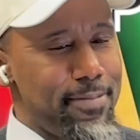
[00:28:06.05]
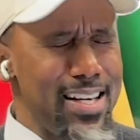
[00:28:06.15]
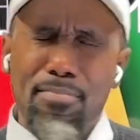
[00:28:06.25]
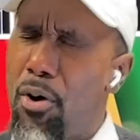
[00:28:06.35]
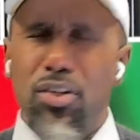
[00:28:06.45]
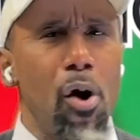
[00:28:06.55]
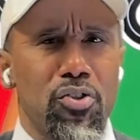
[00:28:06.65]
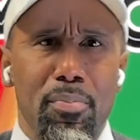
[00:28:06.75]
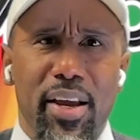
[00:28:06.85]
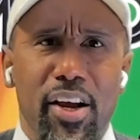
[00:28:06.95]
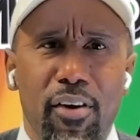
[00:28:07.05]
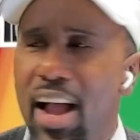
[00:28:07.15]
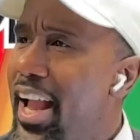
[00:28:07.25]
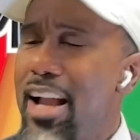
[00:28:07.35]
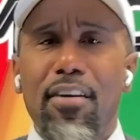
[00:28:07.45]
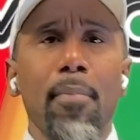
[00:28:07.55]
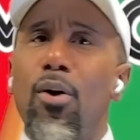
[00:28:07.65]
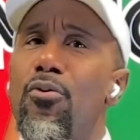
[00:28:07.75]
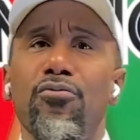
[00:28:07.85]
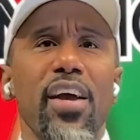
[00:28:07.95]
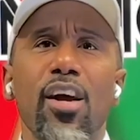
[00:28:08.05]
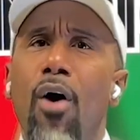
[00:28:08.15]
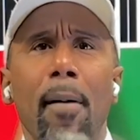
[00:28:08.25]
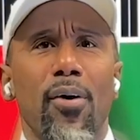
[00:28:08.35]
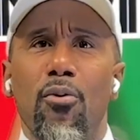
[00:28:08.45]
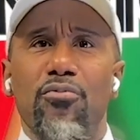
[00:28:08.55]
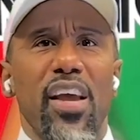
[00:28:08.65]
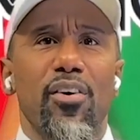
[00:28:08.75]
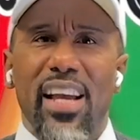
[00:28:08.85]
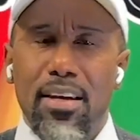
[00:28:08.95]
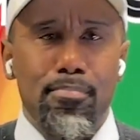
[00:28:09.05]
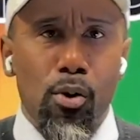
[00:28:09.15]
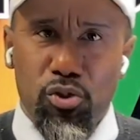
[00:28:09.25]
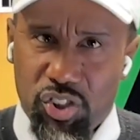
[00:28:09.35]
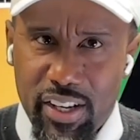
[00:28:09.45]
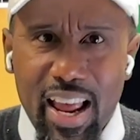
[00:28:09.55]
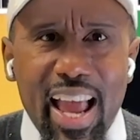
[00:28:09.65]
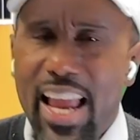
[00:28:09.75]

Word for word: Come on, talk to me here. If I'm going to fail, I'm going to fail in motion.